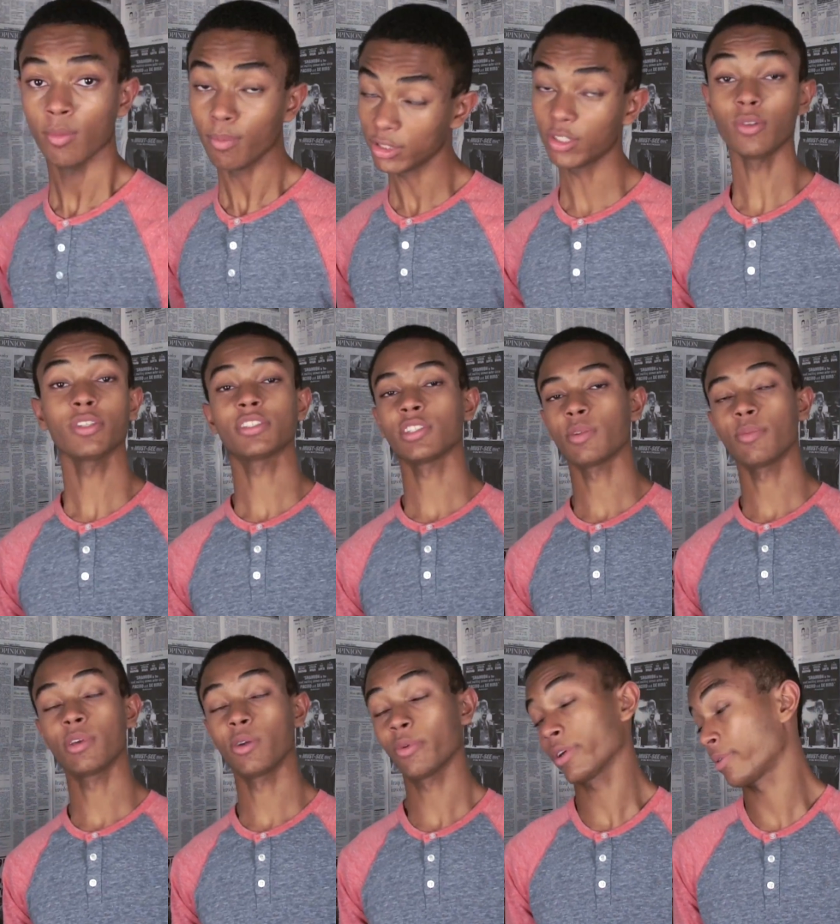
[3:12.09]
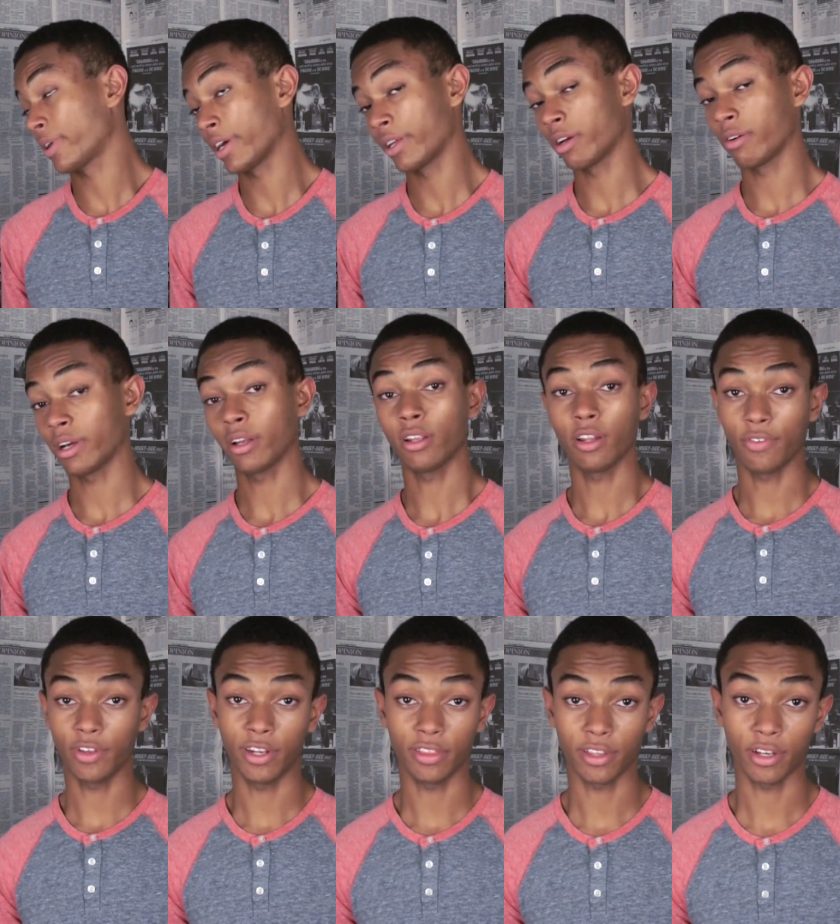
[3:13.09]
But don't listen to me, what do I know? I don't
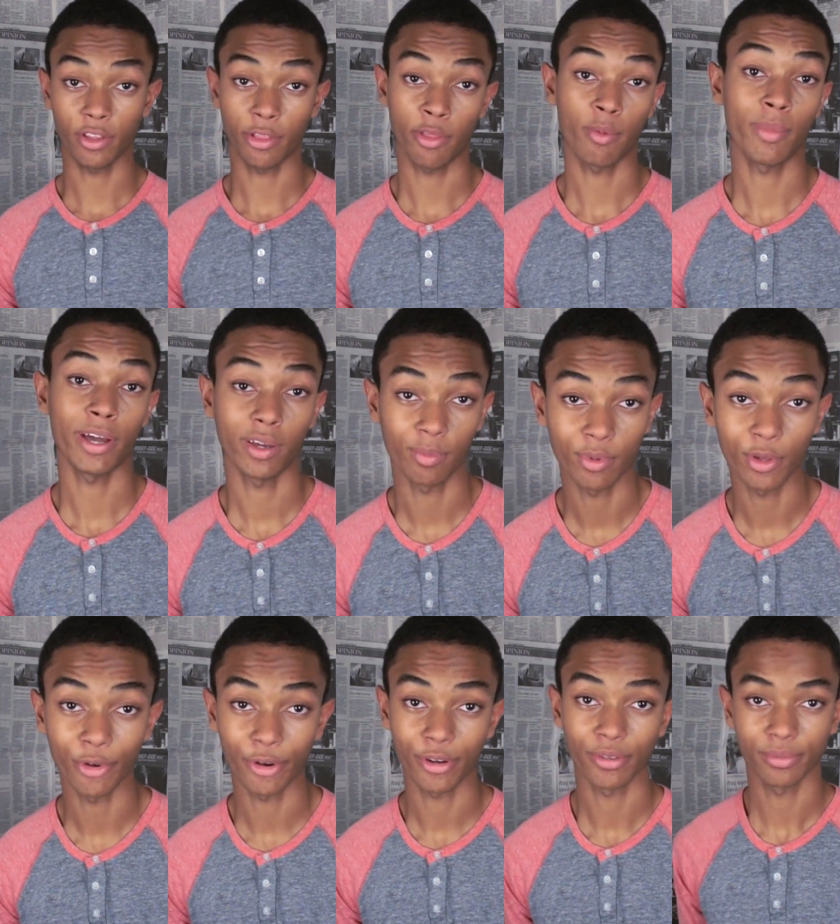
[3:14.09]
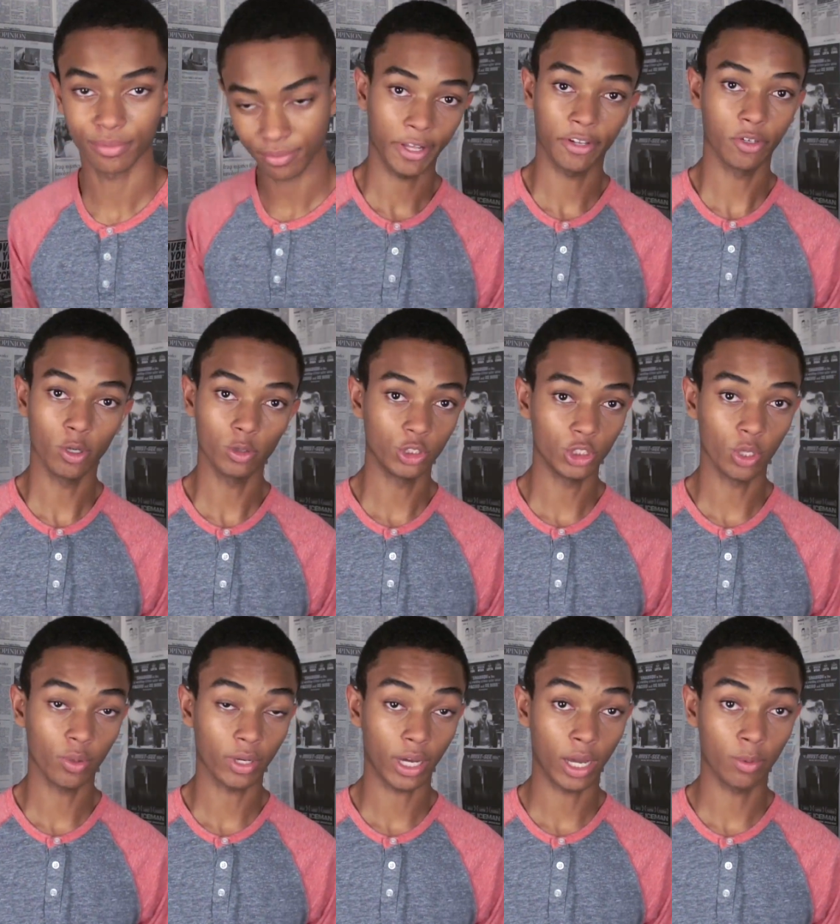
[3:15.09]
love anything other than my computer. Like, no
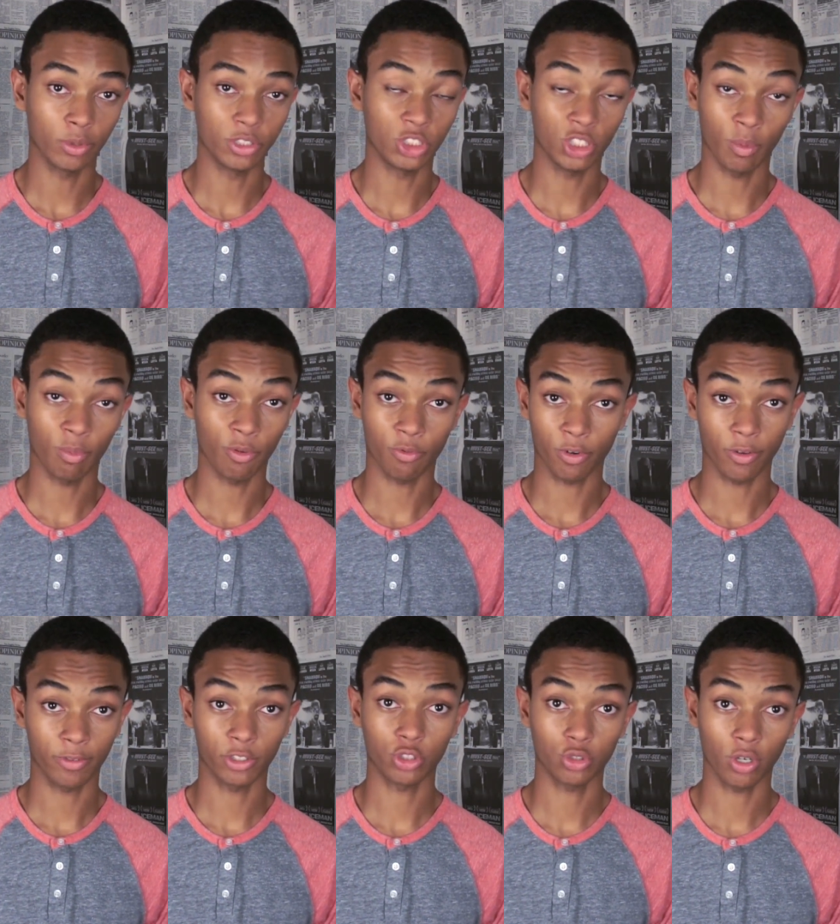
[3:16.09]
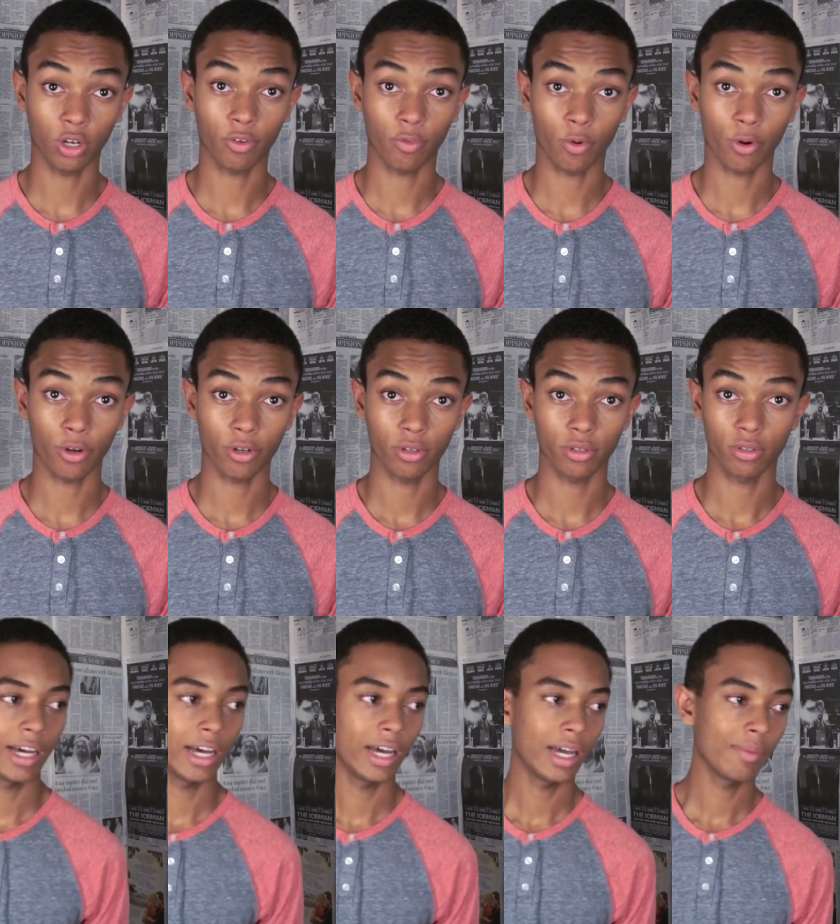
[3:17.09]
joke, I would jump in front of a truck for it.
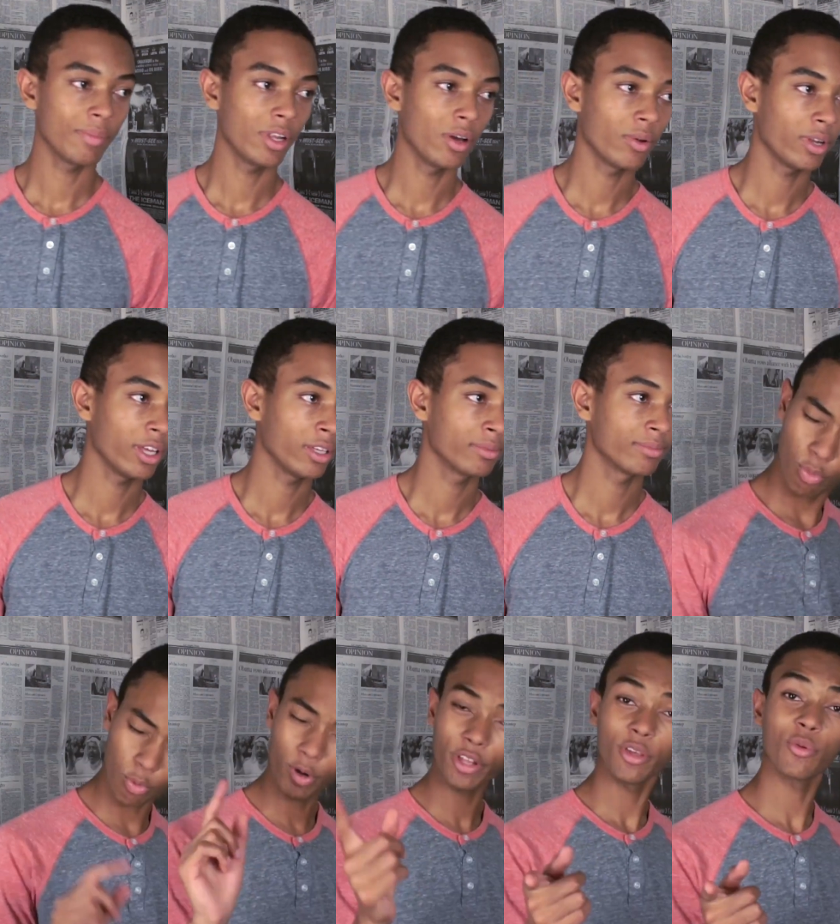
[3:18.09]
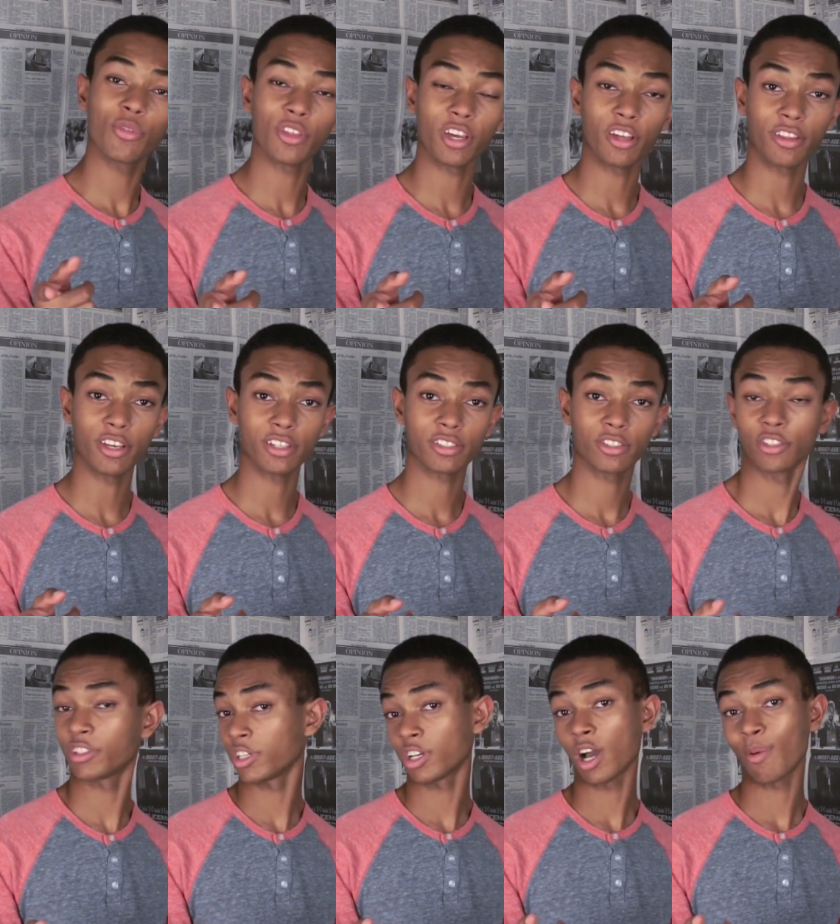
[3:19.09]
I'm lonely. But what do you think of this?
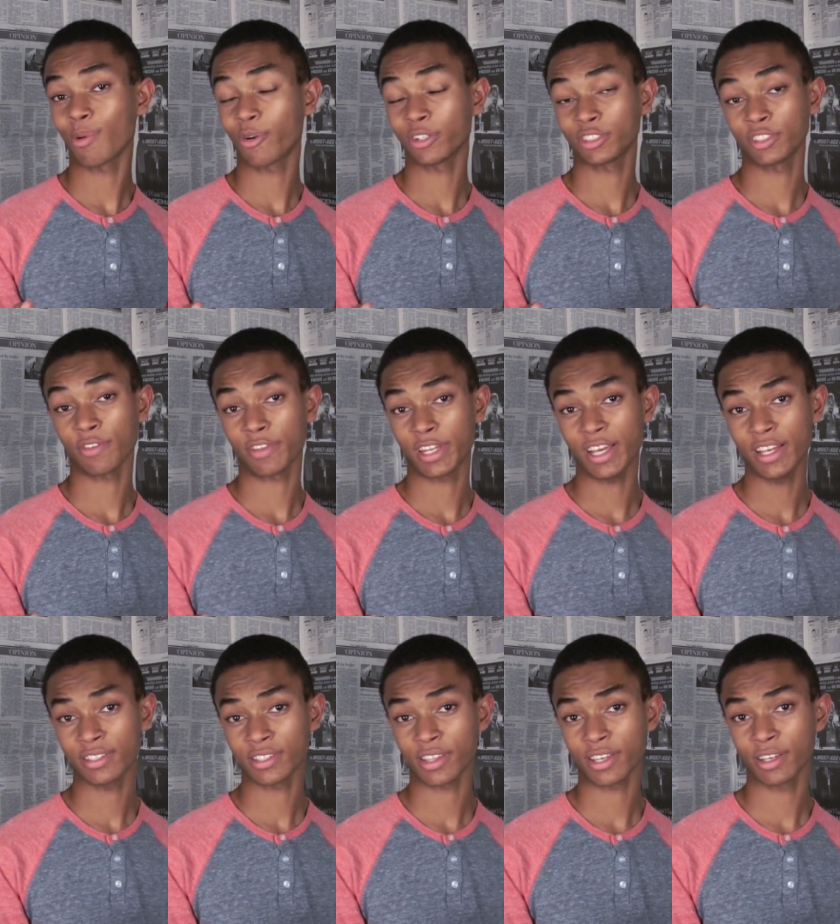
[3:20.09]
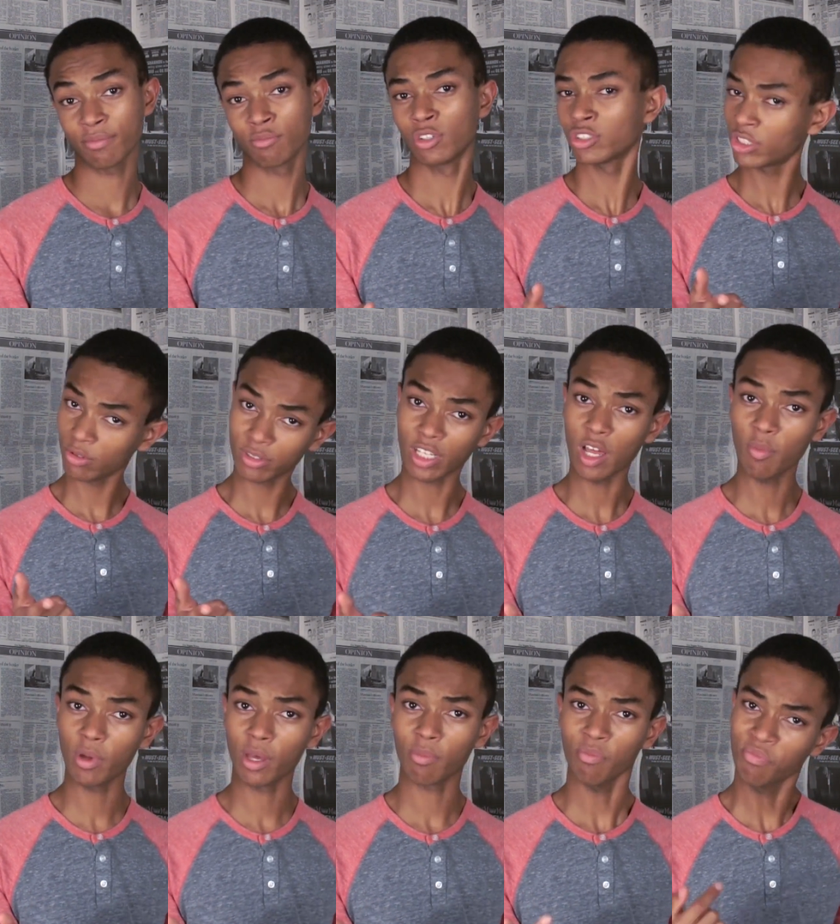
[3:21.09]
Good thing common question of the day is a thing. So tell
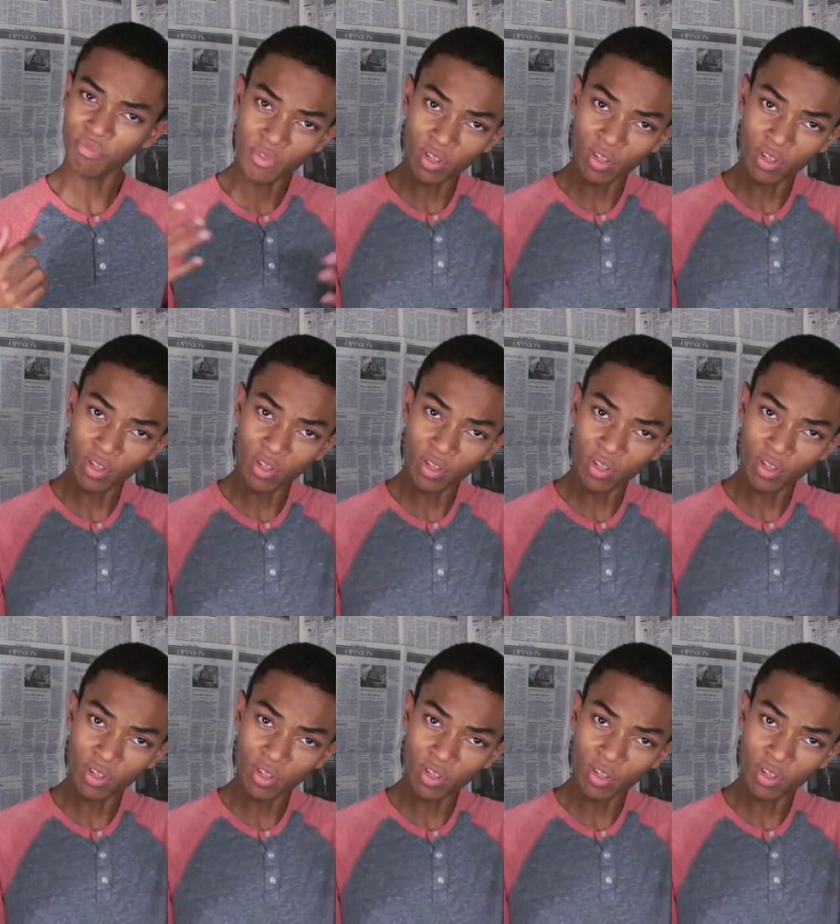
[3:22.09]
me,